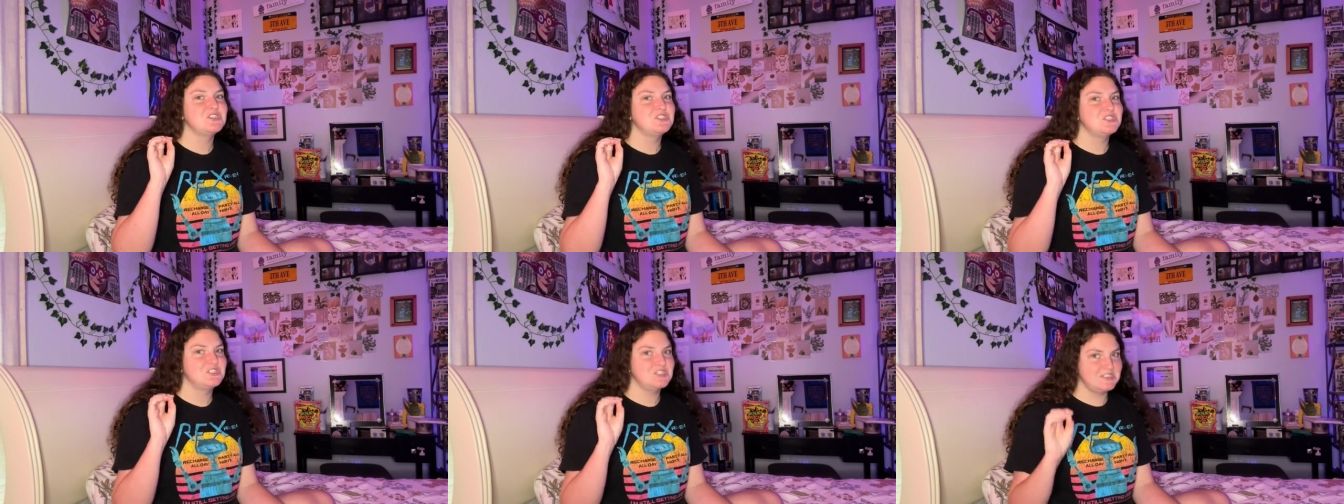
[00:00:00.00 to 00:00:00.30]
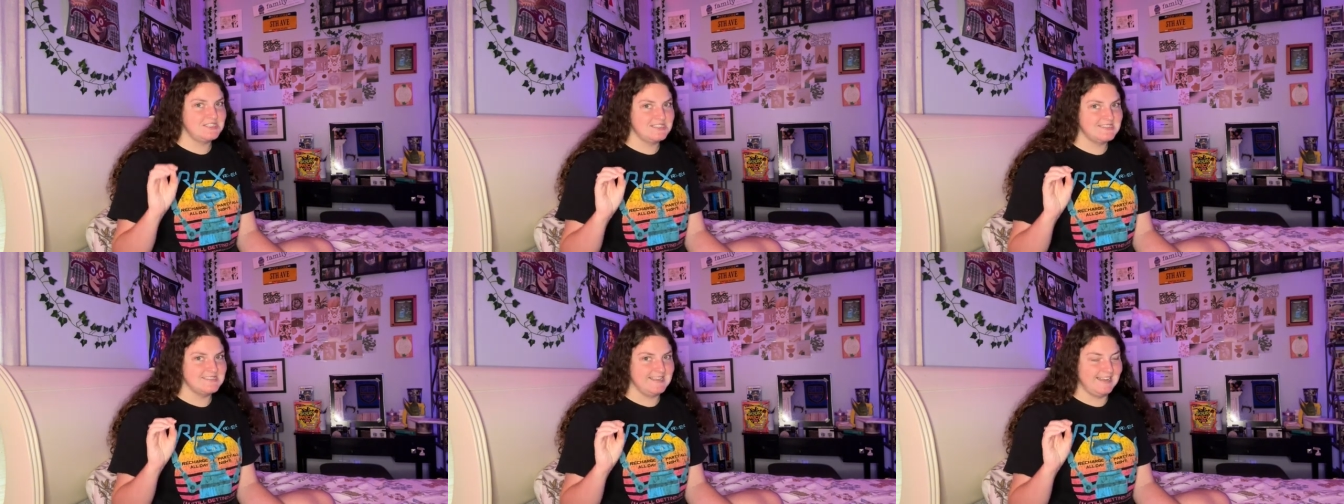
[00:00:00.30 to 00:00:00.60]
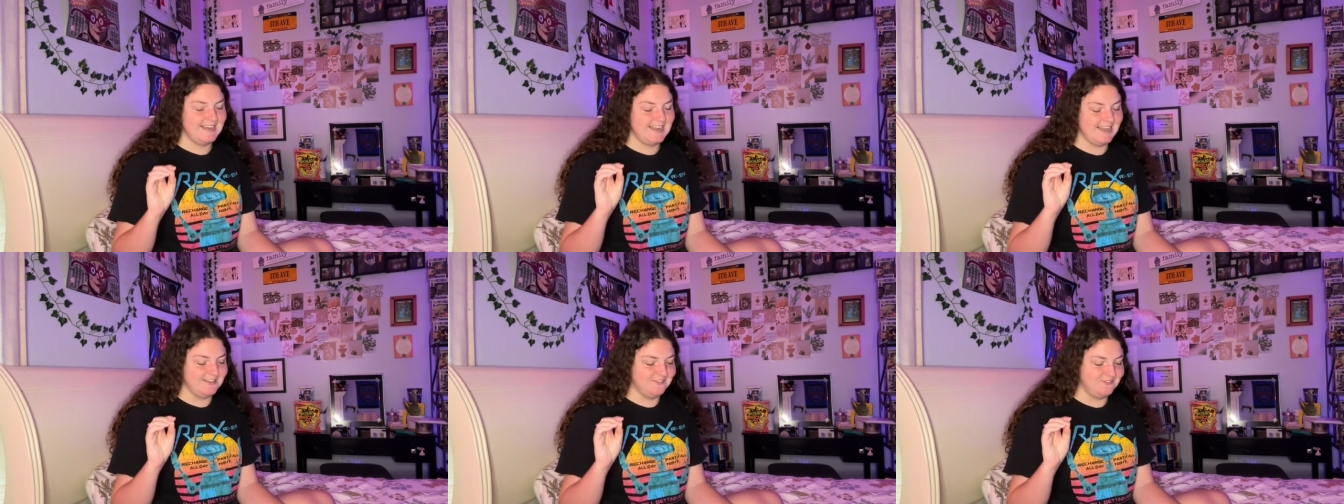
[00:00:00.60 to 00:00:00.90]
to Disney
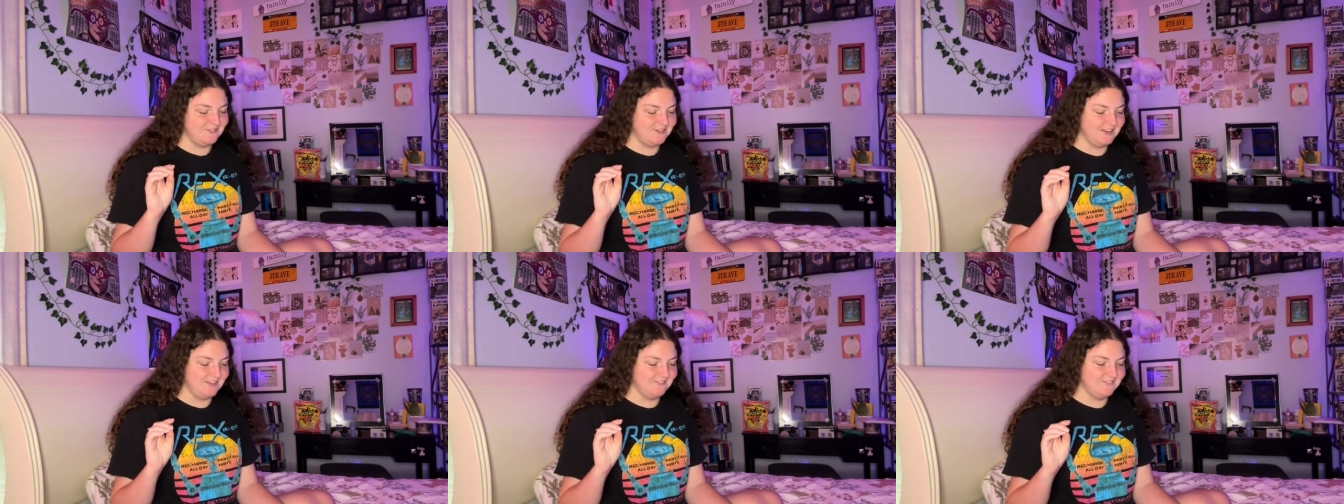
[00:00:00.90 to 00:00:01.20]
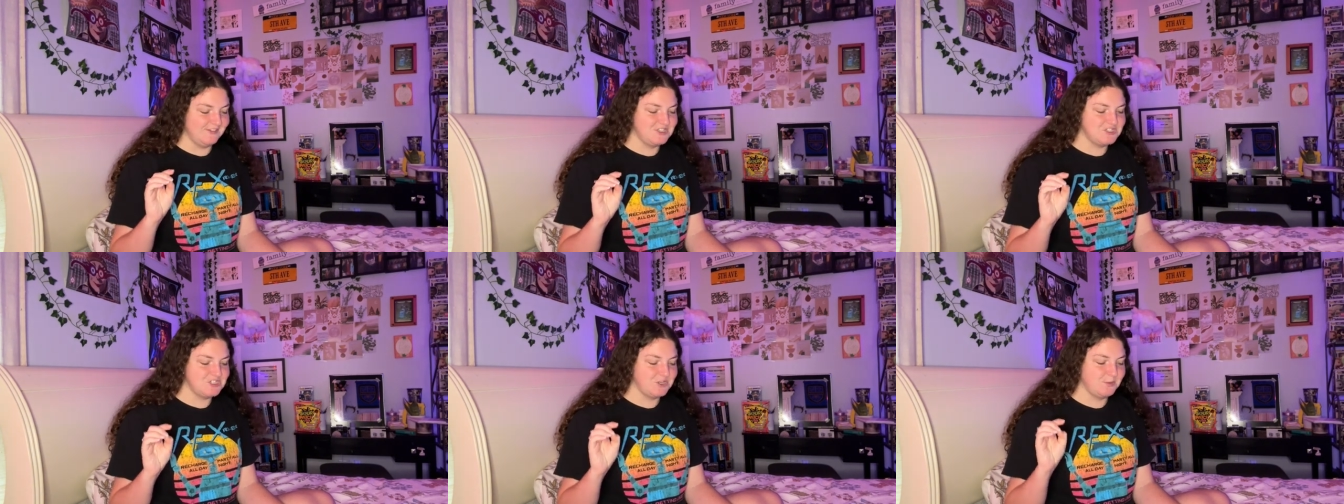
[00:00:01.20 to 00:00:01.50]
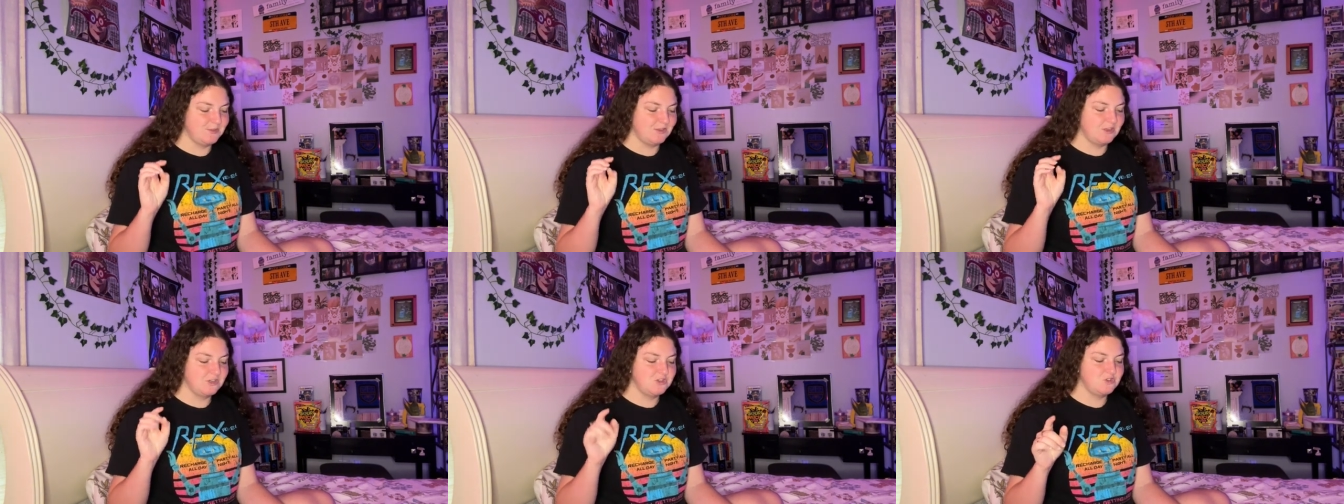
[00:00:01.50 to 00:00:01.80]
California Adventure
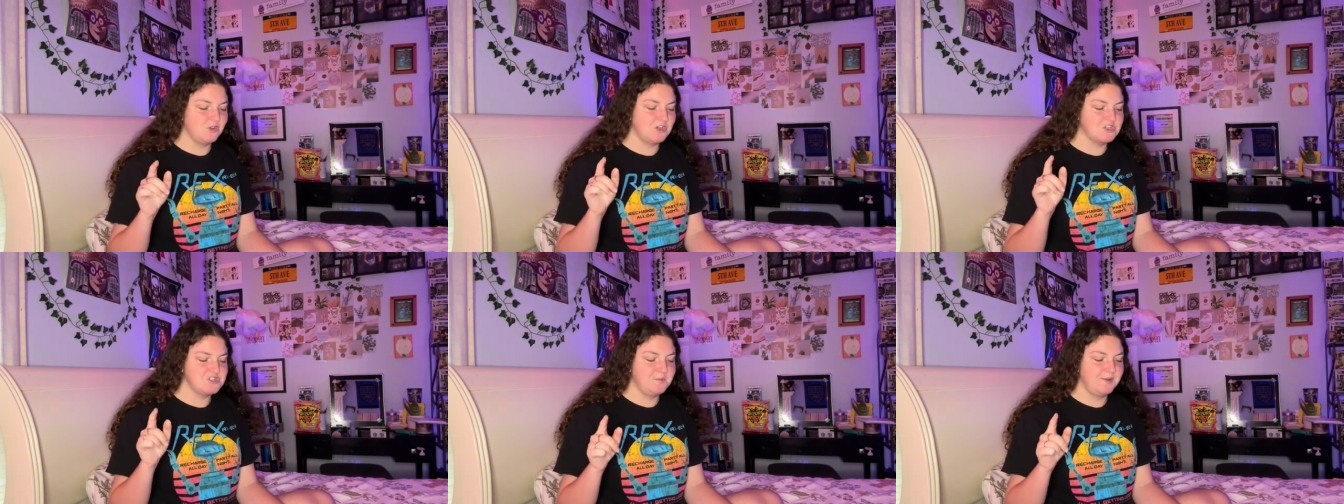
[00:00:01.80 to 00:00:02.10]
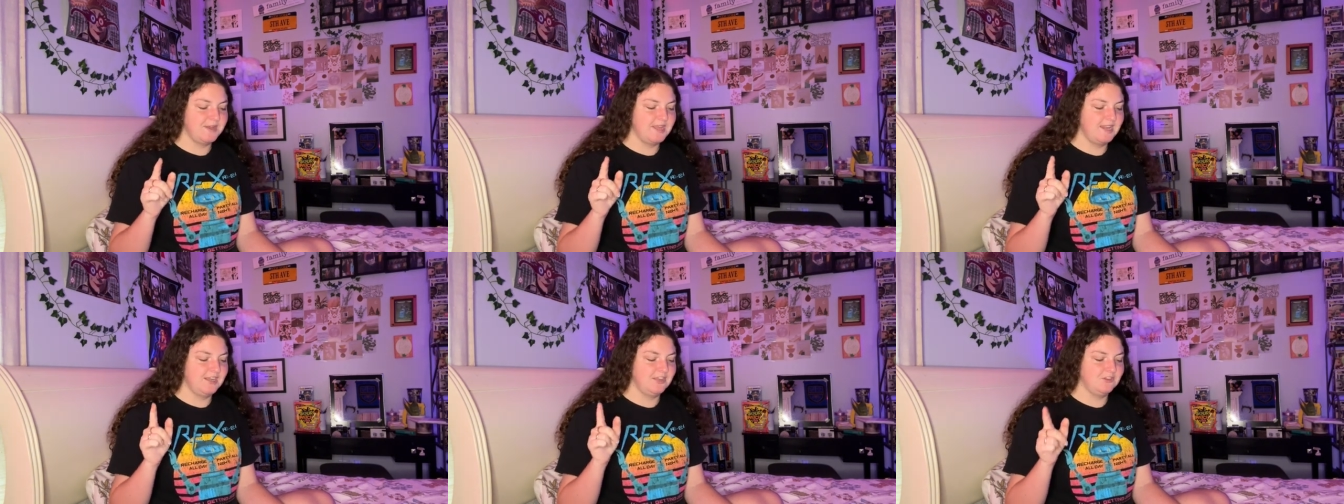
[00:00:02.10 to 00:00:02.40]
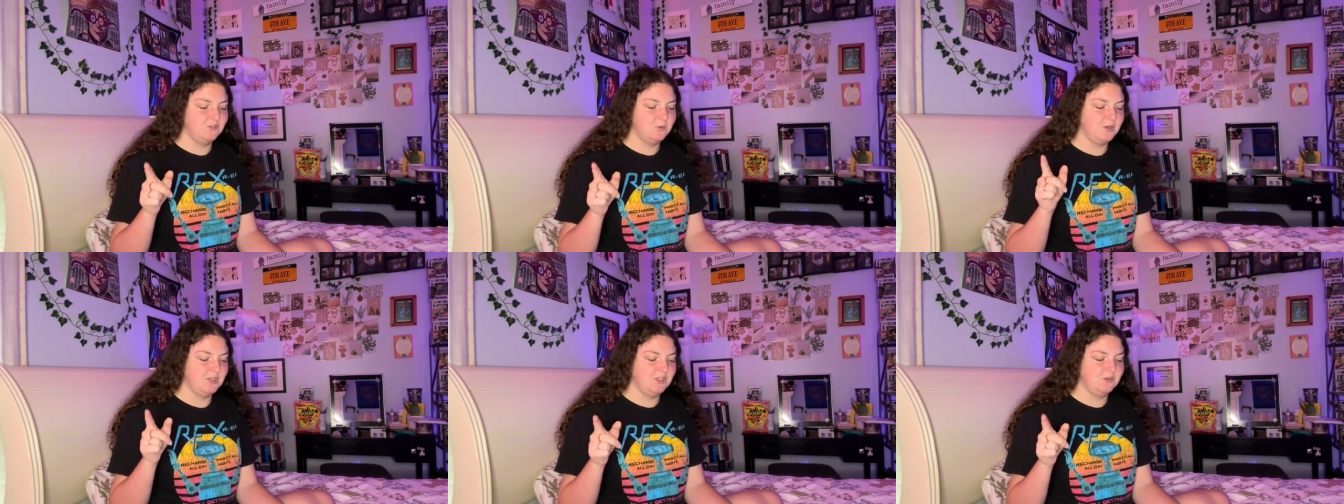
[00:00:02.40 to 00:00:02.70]
with construction beginning in
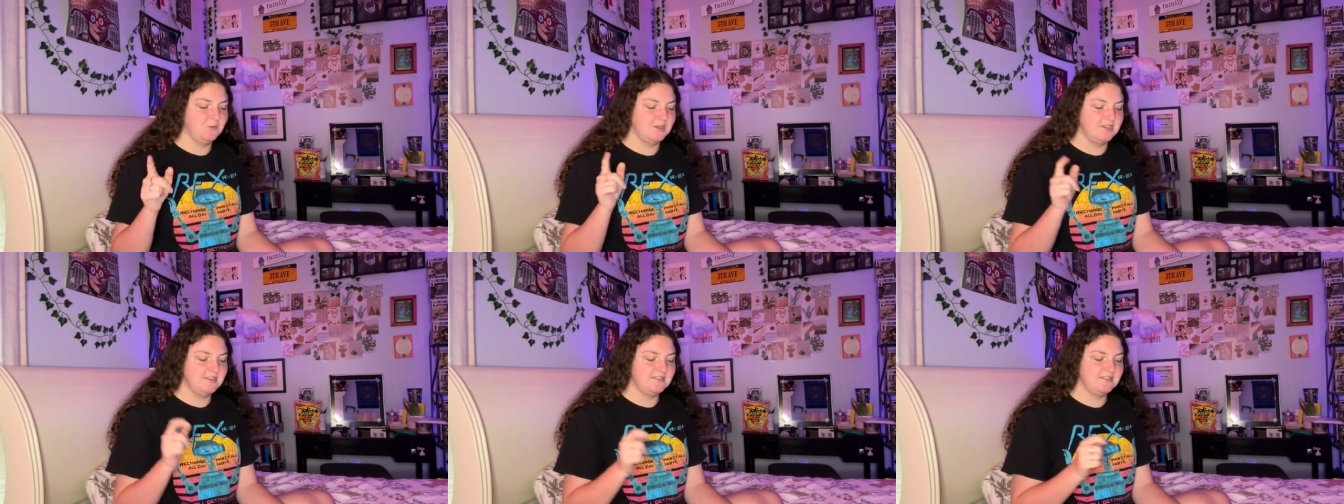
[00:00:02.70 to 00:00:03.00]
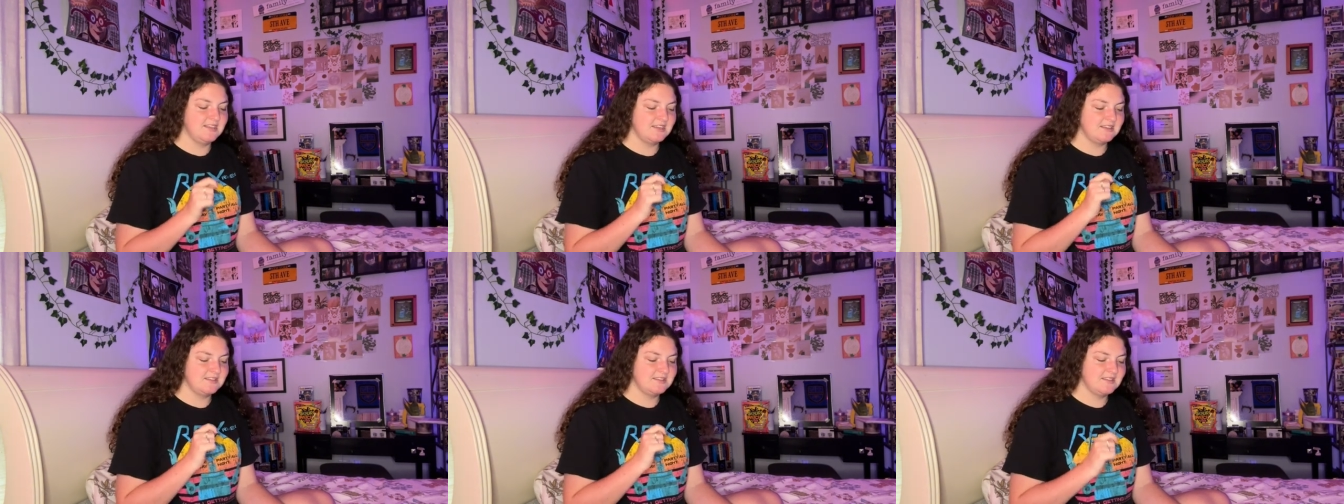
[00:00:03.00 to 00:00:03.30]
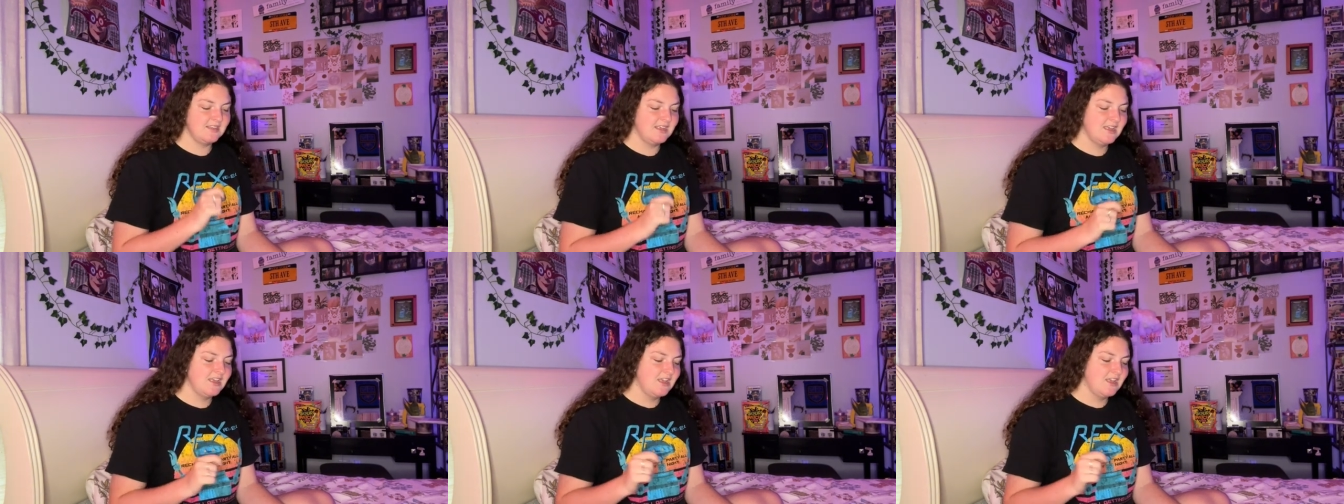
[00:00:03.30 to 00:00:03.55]
2026